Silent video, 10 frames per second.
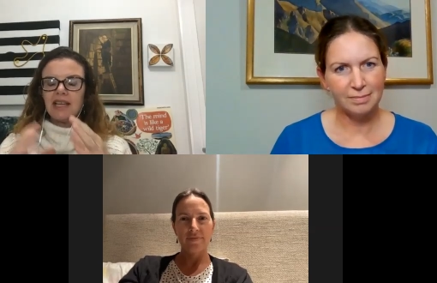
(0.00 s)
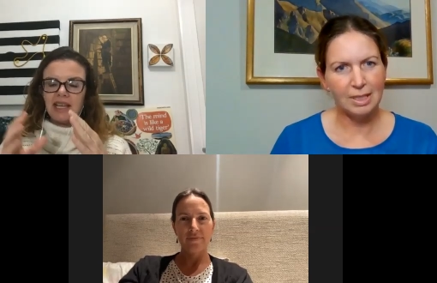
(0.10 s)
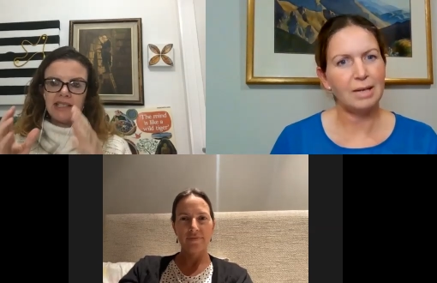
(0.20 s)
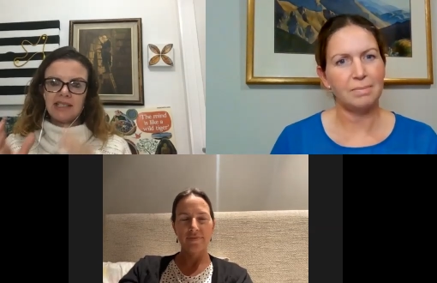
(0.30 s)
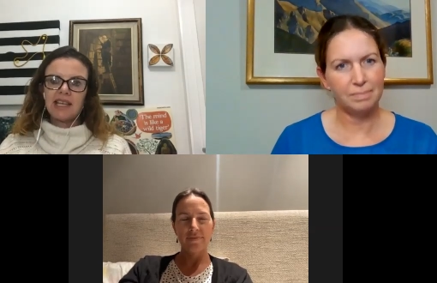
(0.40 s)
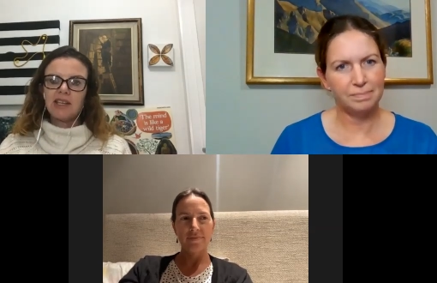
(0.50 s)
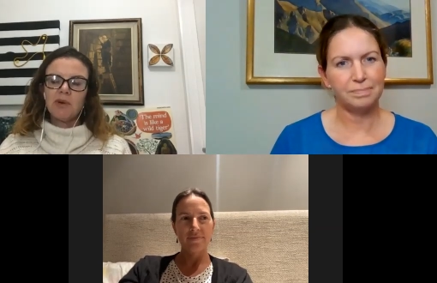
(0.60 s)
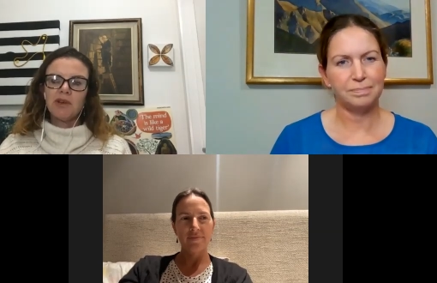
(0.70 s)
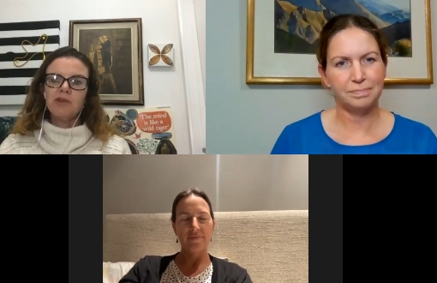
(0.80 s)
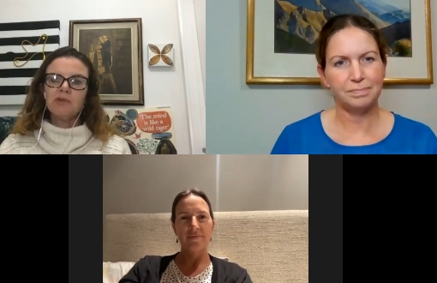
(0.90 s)
Speaker 1: Exactly
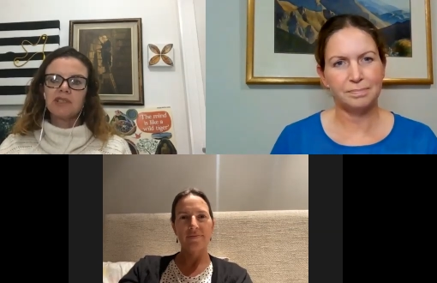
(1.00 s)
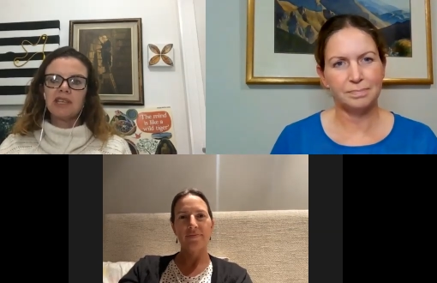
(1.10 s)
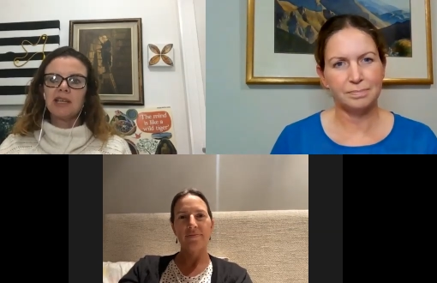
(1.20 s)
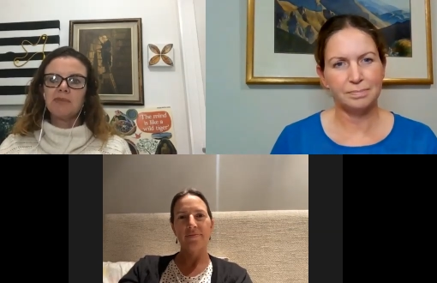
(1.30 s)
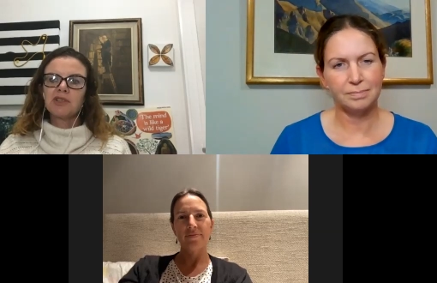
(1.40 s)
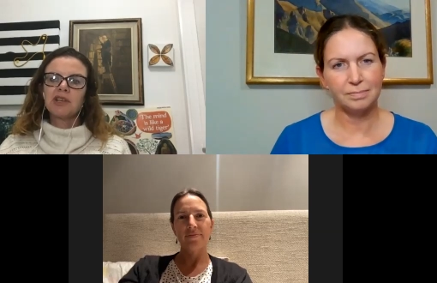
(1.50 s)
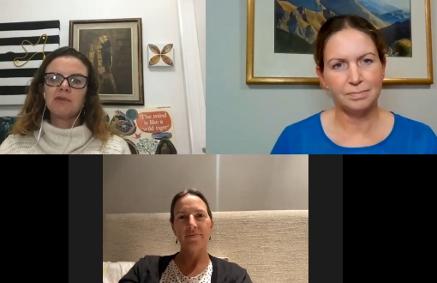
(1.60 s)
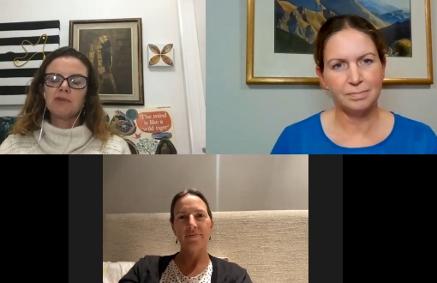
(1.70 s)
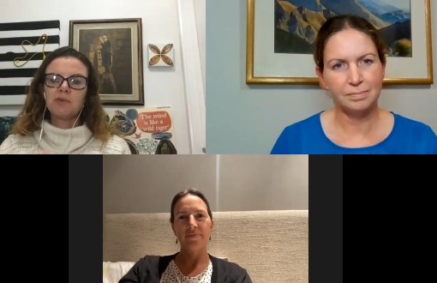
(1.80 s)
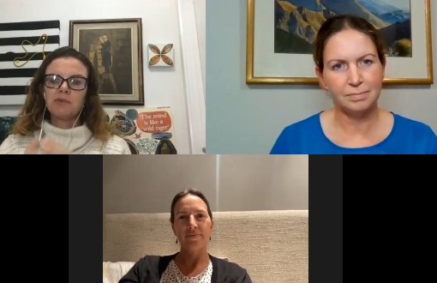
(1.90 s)
what you were saying,
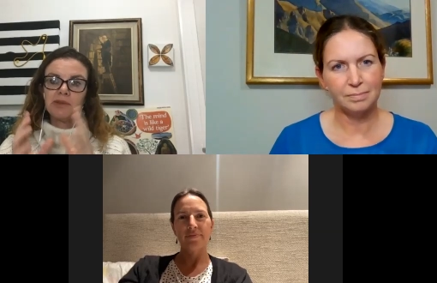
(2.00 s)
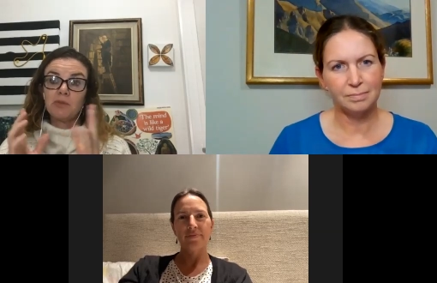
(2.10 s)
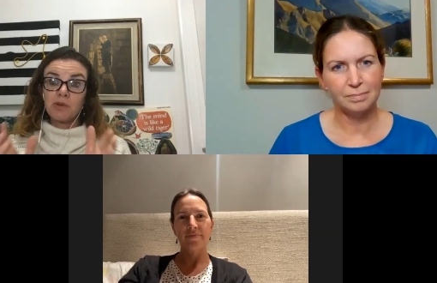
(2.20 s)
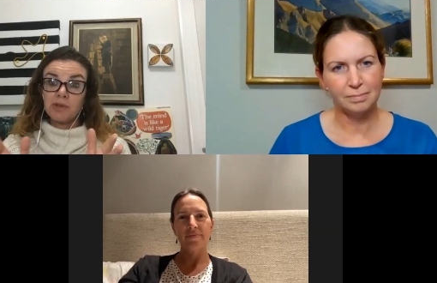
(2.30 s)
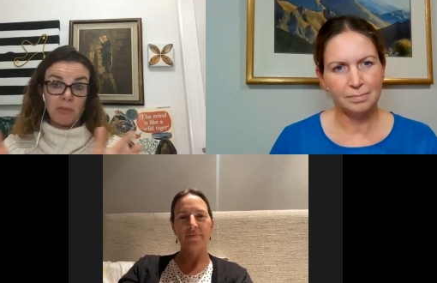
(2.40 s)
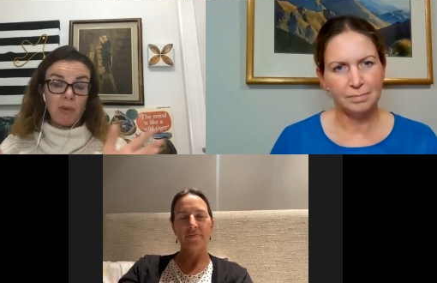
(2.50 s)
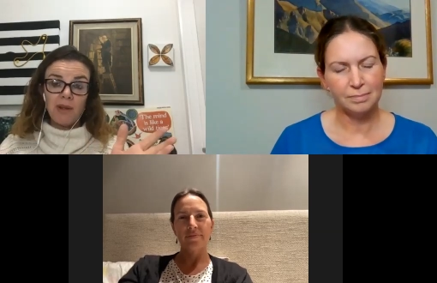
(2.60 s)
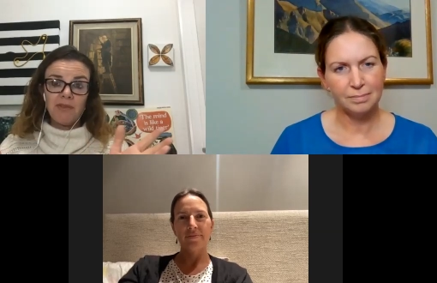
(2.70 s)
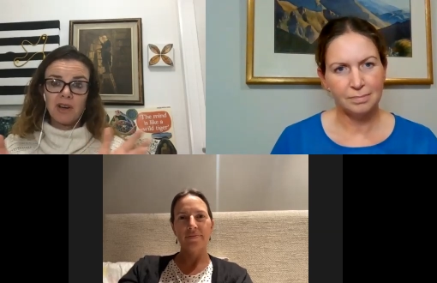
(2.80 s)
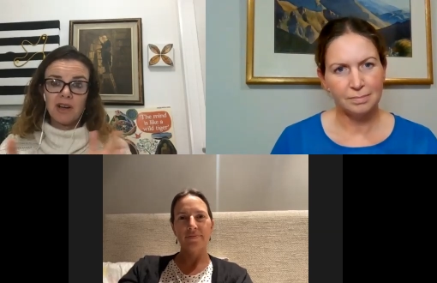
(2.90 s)
Michelle, was was the
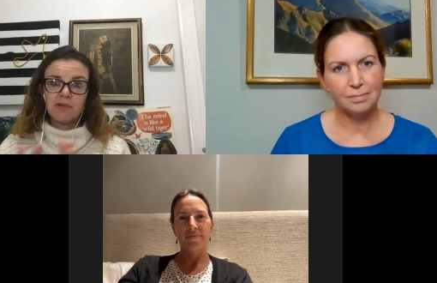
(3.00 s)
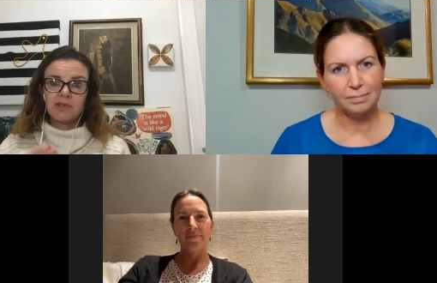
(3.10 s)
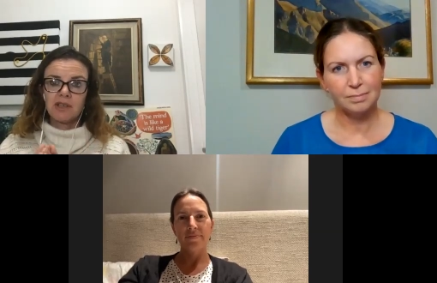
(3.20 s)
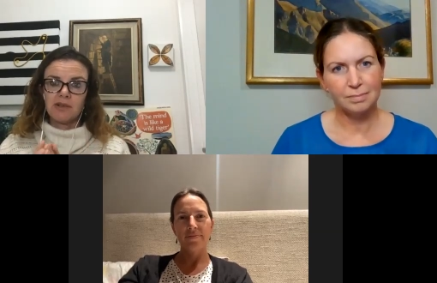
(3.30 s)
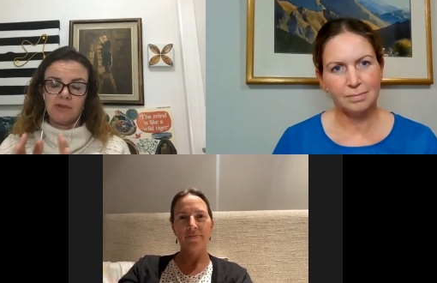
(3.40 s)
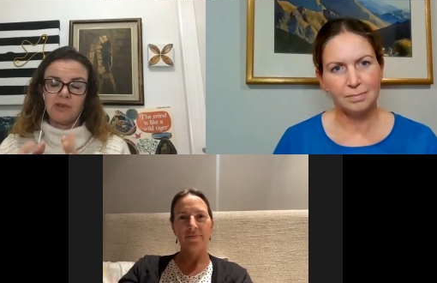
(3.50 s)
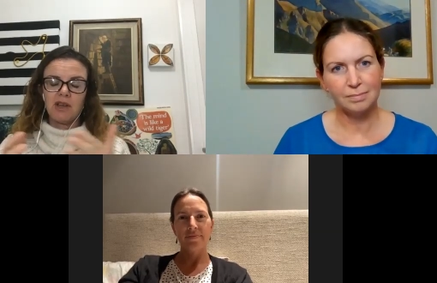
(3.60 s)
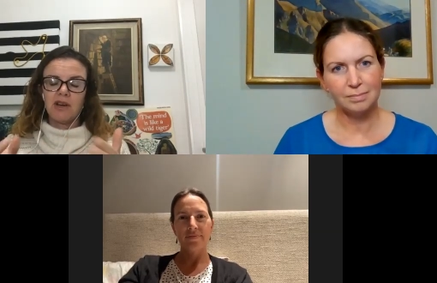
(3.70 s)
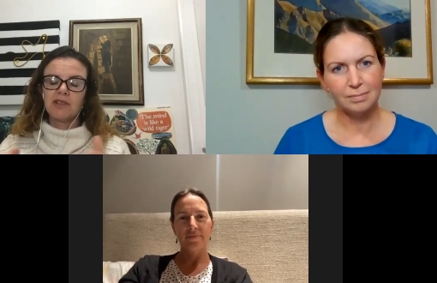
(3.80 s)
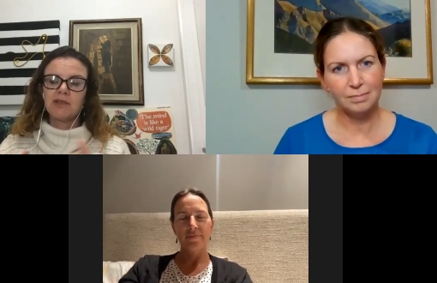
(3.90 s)
point that I was
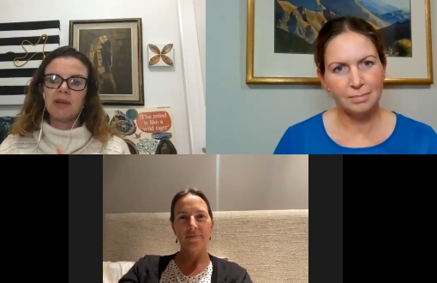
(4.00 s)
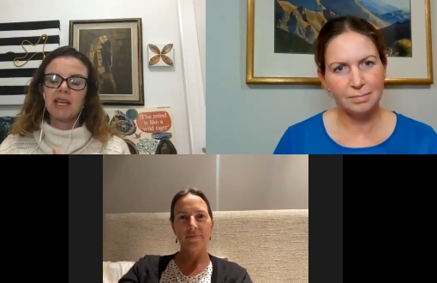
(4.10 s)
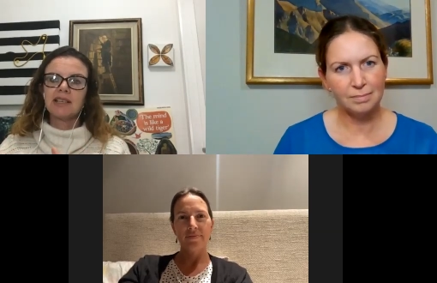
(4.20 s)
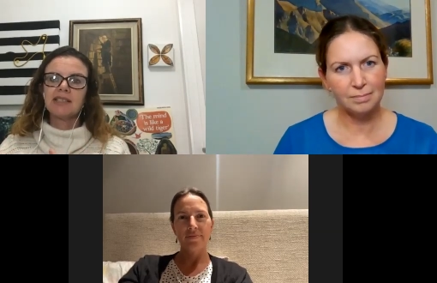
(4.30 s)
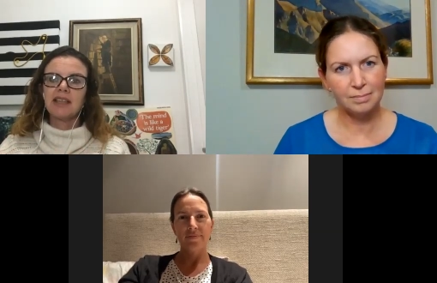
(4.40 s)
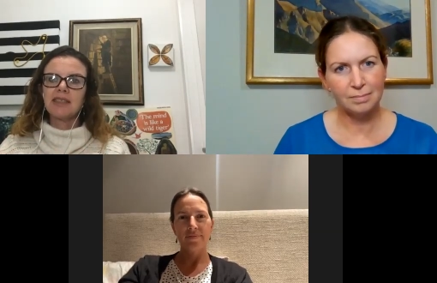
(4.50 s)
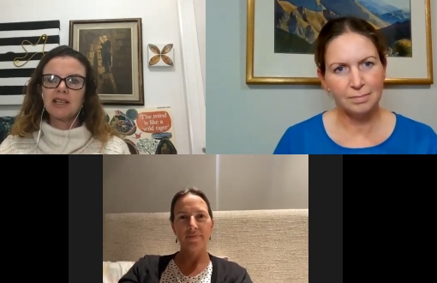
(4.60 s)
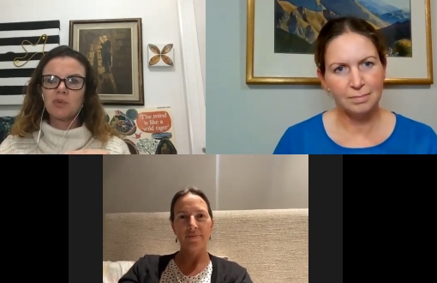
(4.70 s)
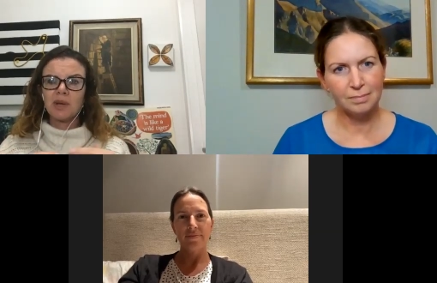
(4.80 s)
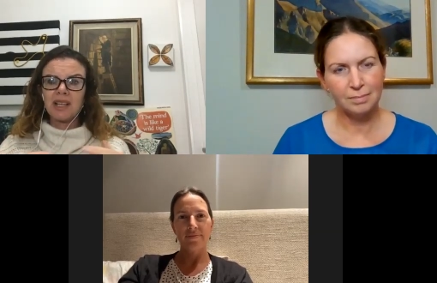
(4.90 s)
going to make is that
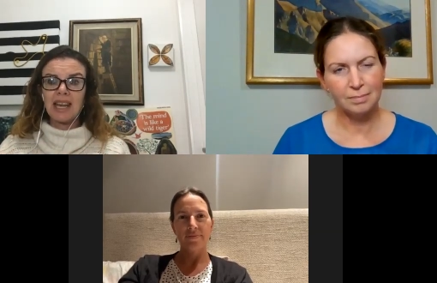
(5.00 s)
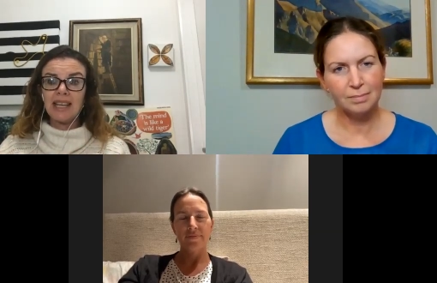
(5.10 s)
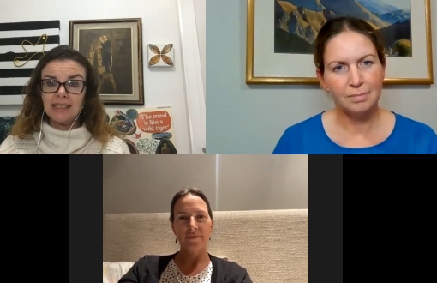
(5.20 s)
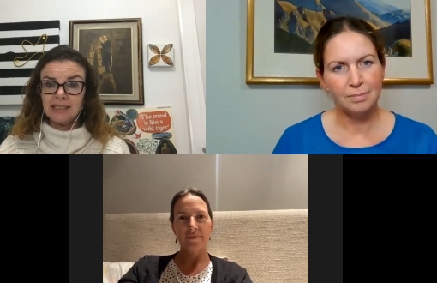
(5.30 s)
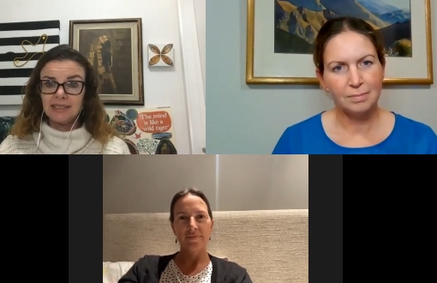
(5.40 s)
things were cleaner